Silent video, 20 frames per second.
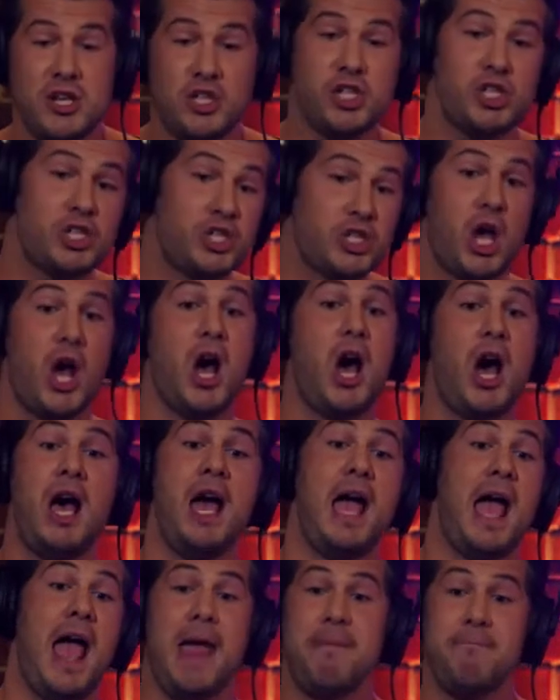He just
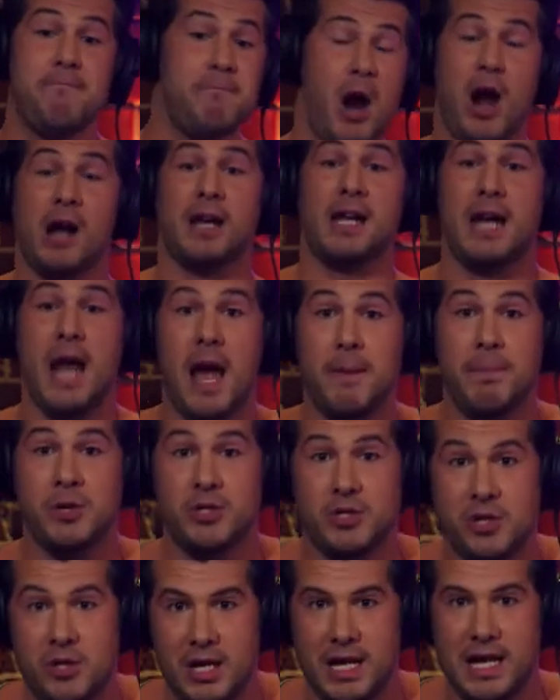saw a market
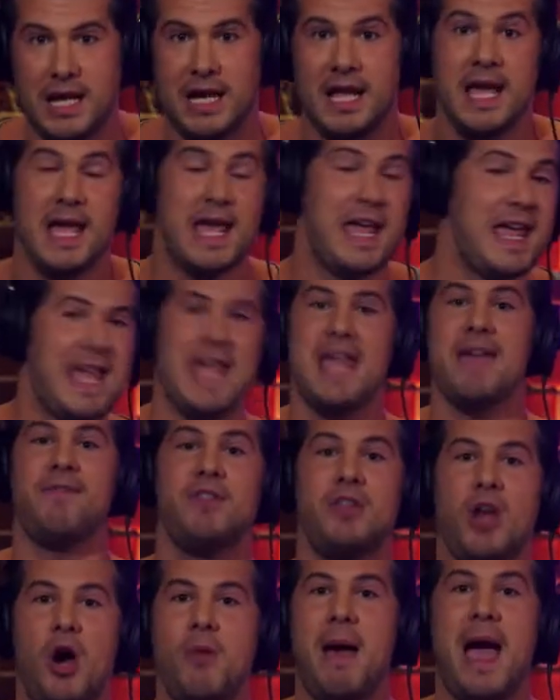opportunity,
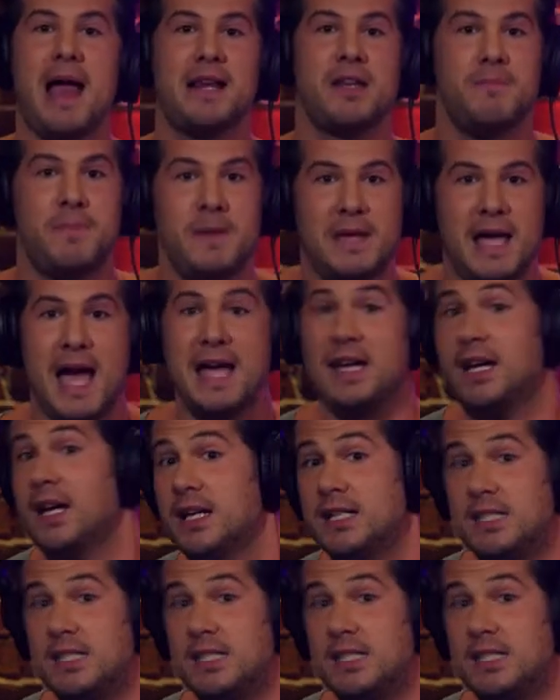even though Magnum P.I.